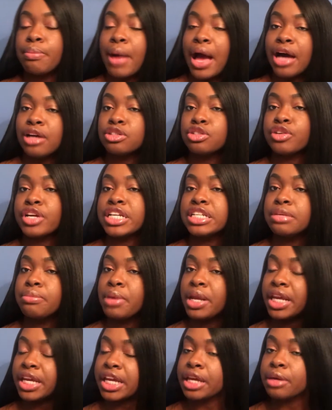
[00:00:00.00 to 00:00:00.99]
Outre
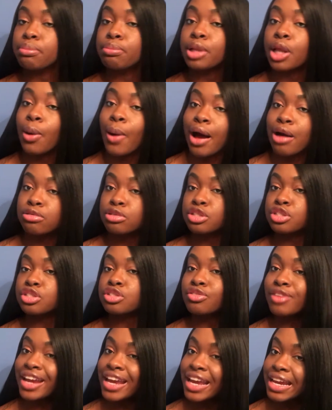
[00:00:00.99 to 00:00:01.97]
Dominican Blowout
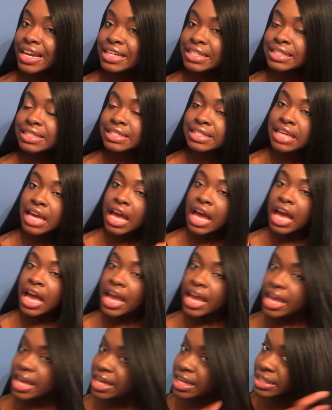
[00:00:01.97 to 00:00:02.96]
Straight.
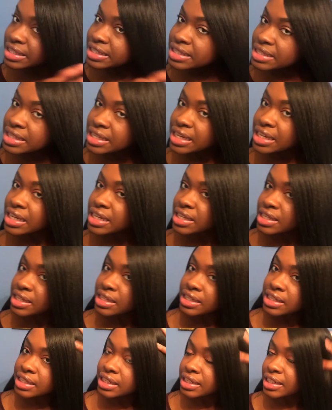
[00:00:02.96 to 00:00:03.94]
It's
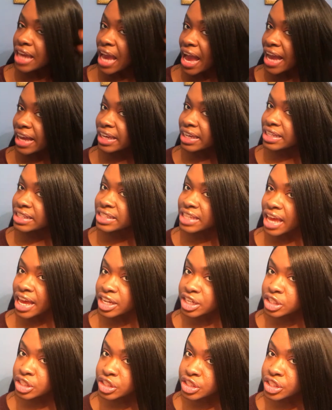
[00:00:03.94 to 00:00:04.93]
the yaki
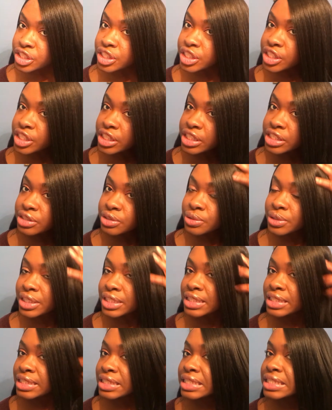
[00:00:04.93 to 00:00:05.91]
texture, as you
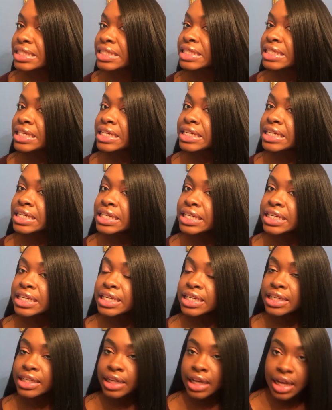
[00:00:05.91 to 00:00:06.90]
can
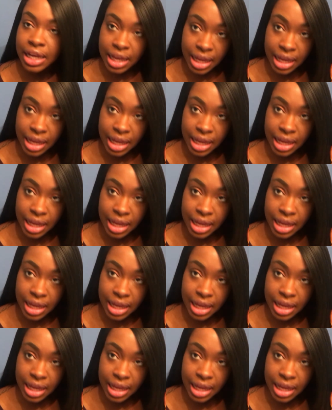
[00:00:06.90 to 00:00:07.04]
see.